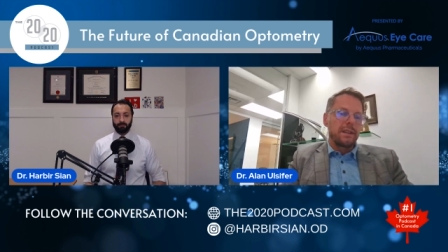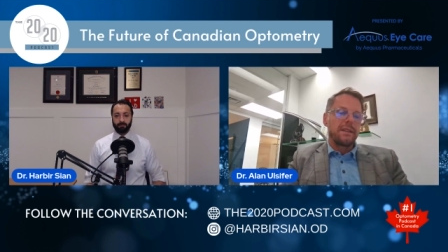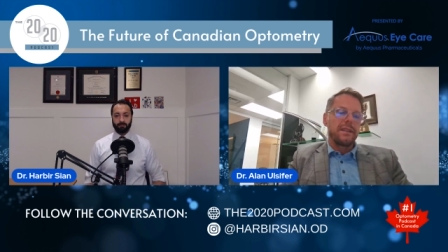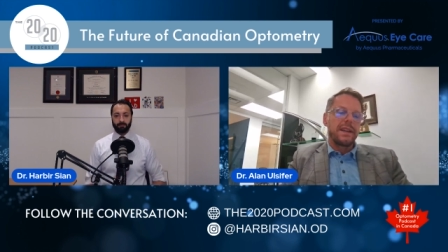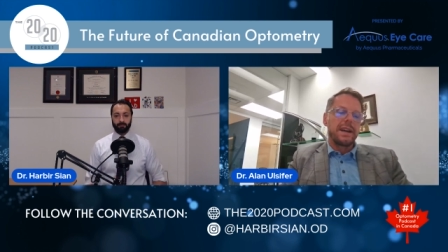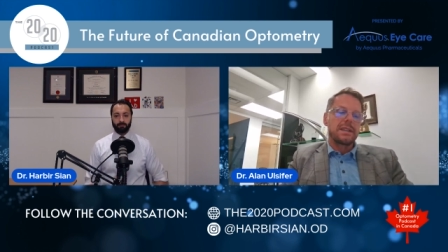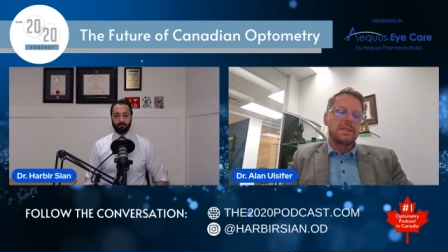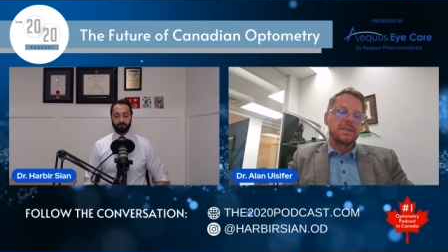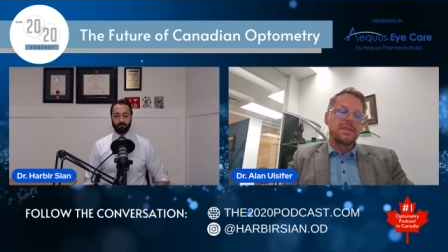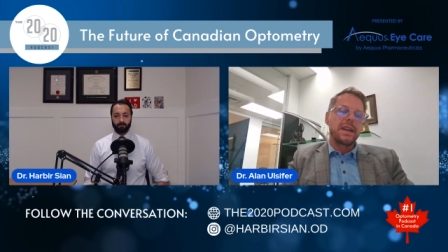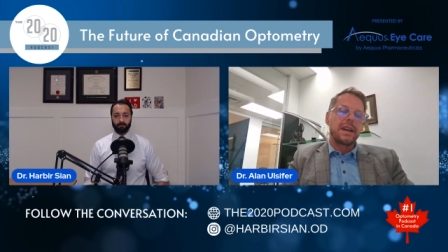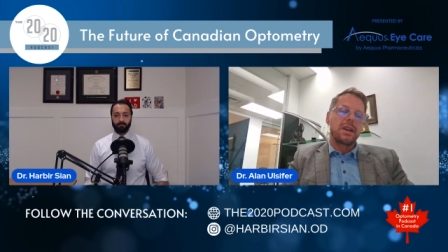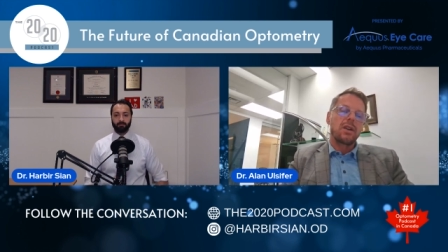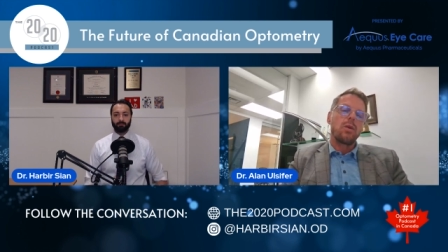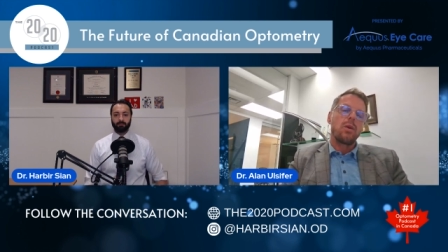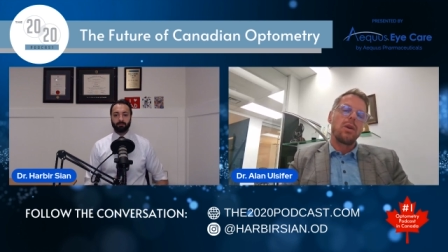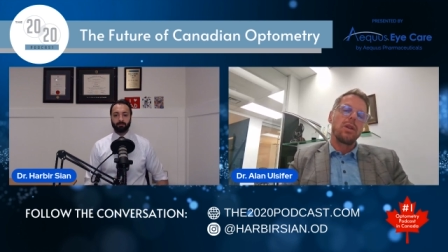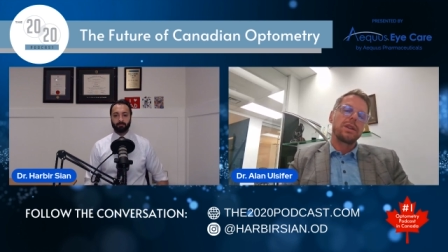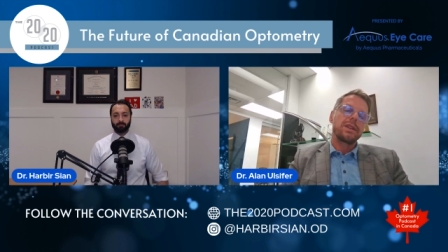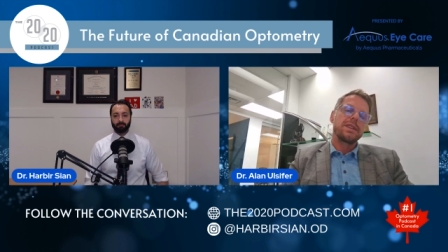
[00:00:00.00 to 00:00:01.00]
that's that
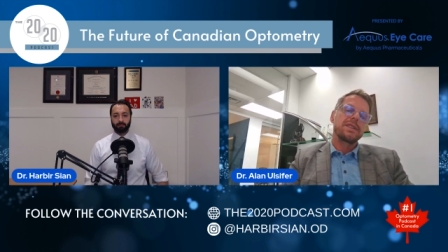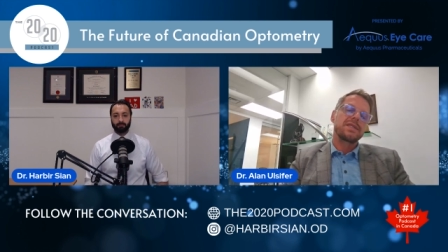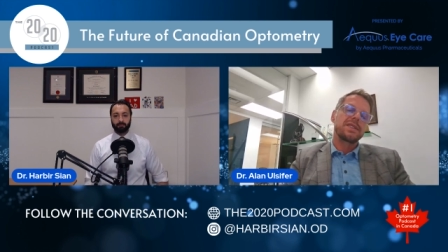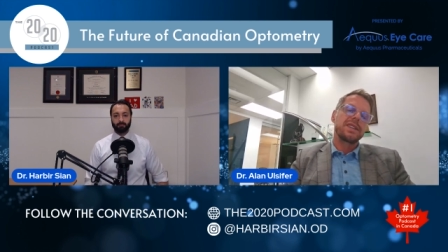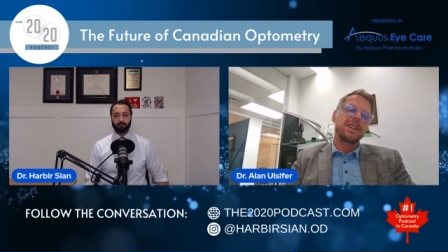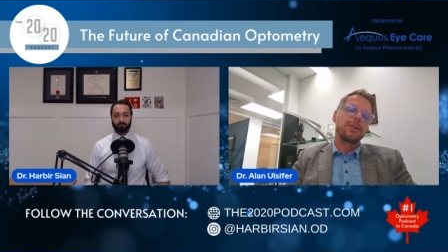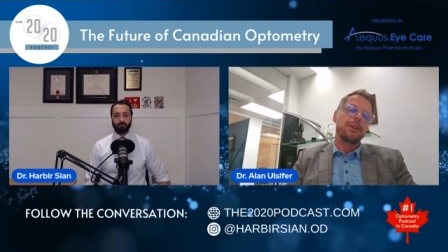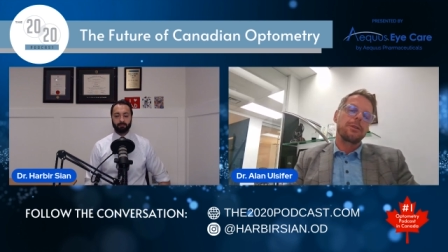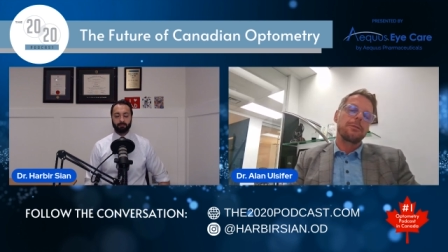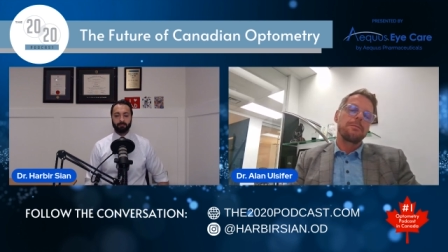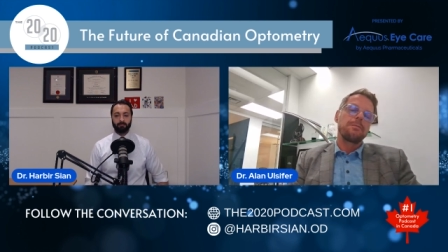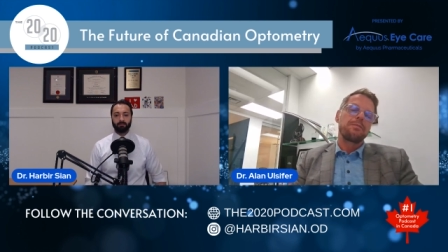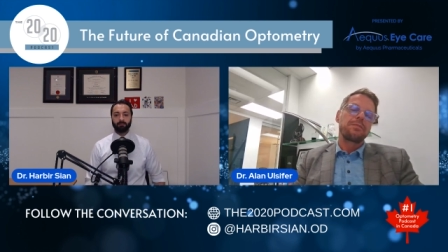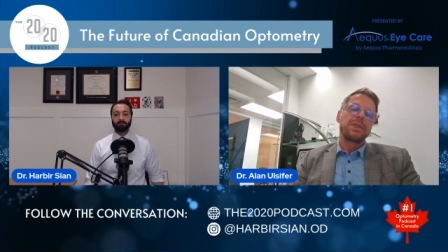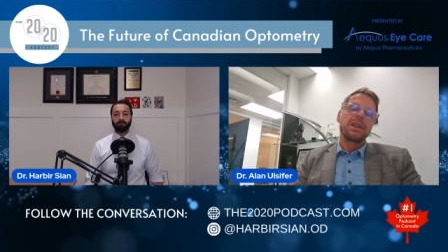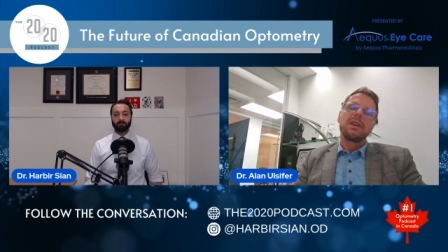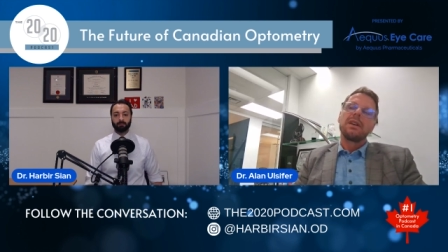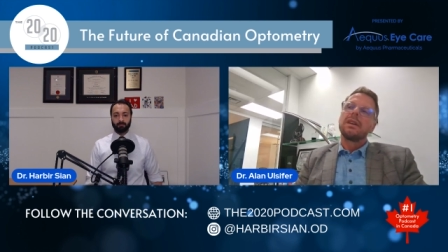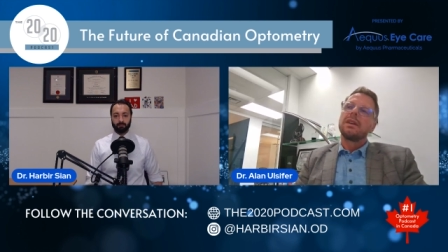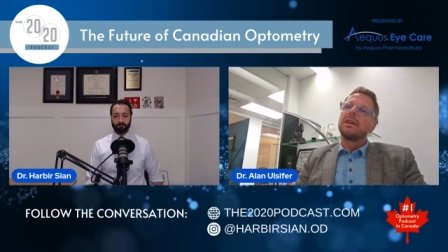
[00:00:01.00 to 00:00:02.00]
quality seeker.
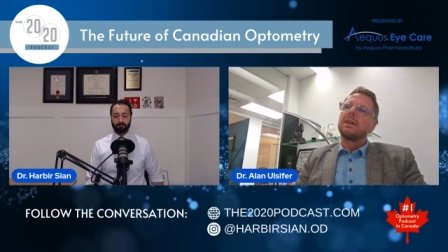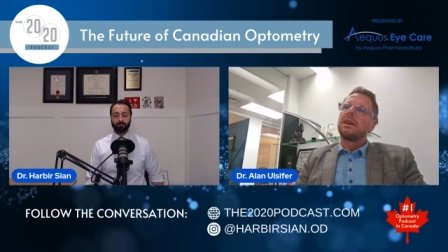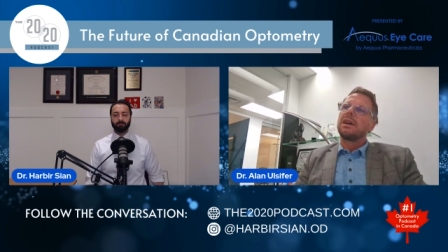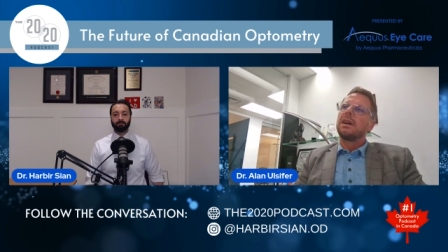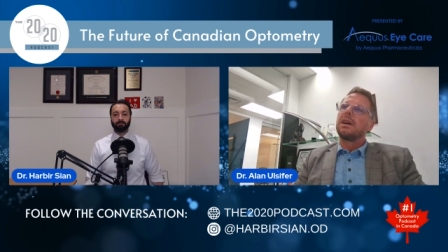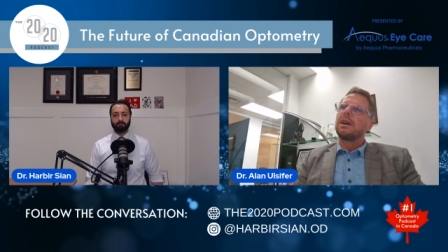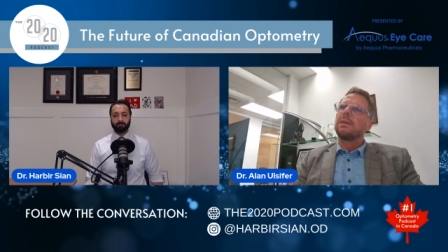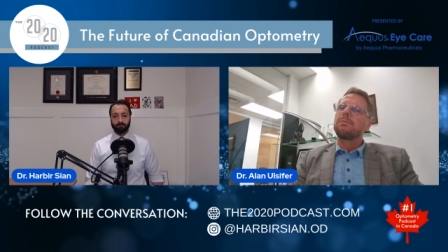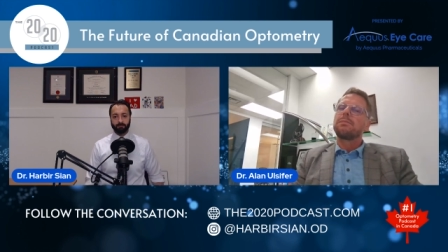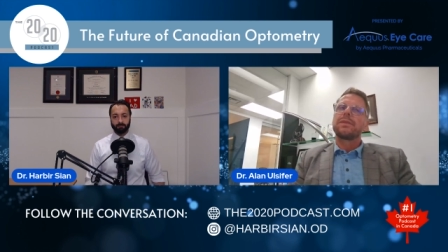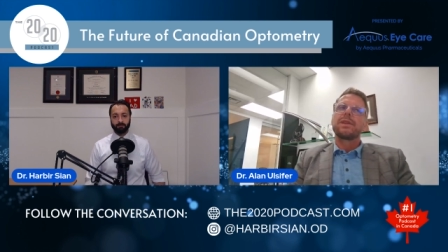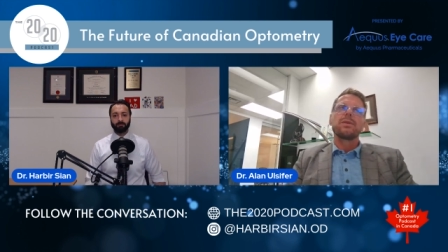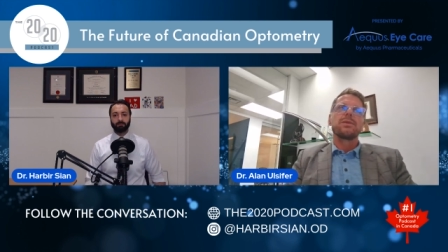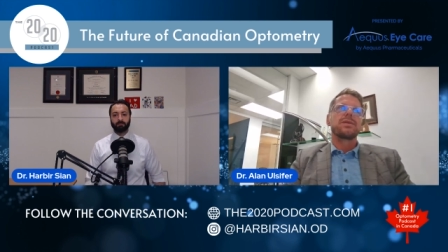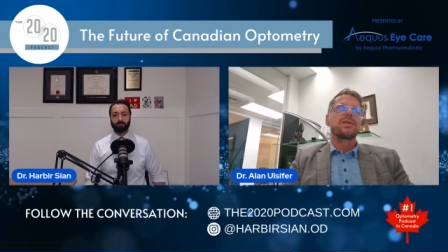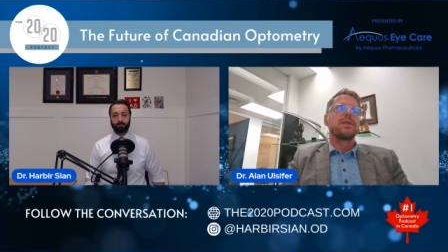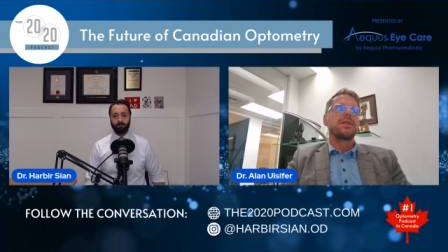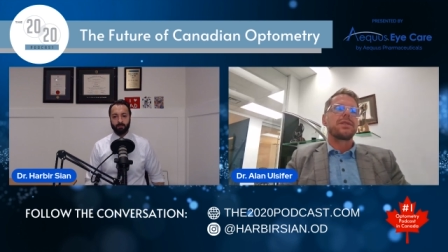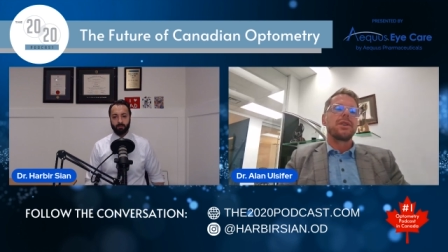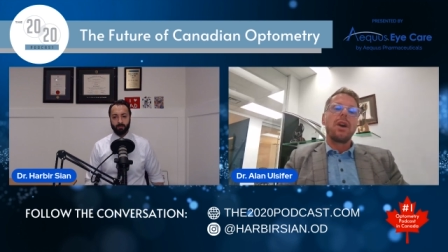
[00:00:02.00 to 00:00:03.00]
There's
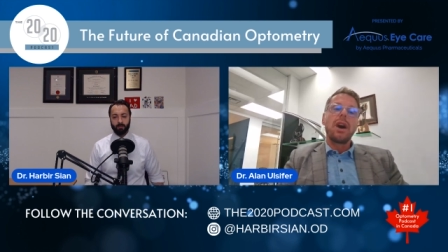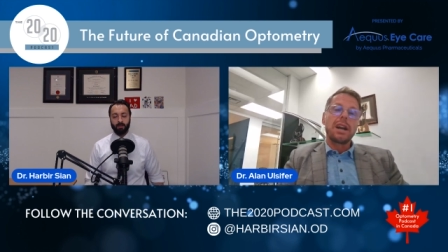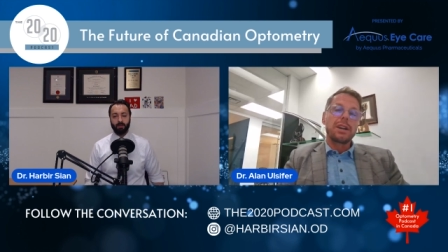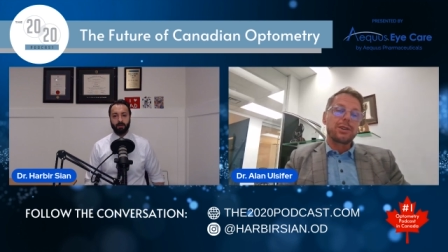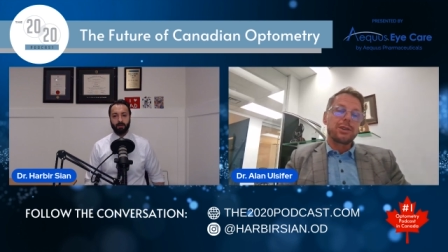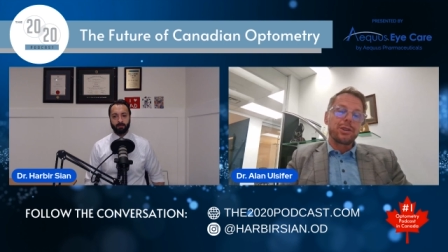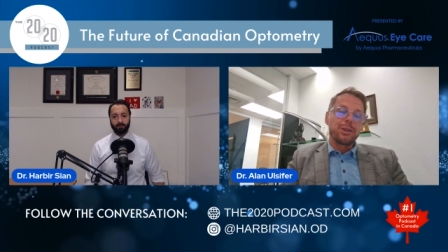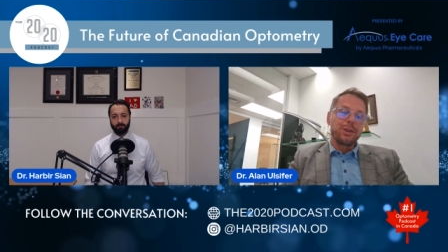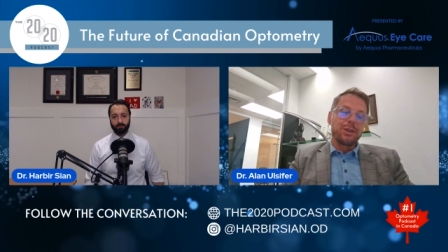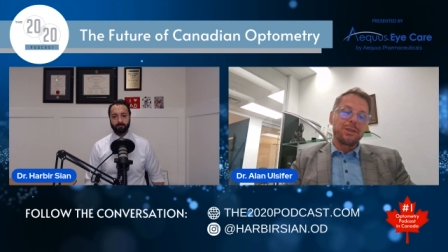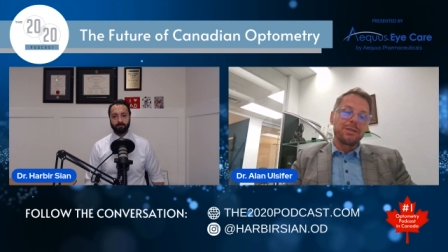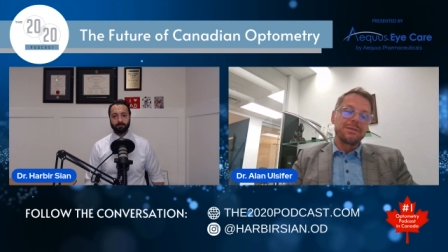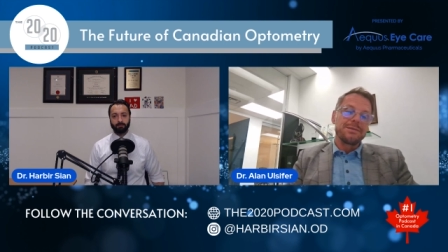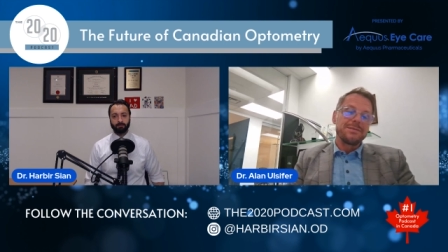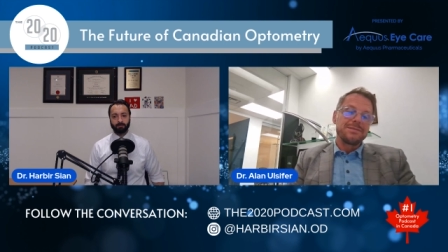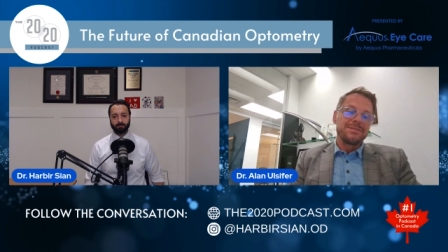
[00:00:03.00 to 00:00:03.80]
the doctor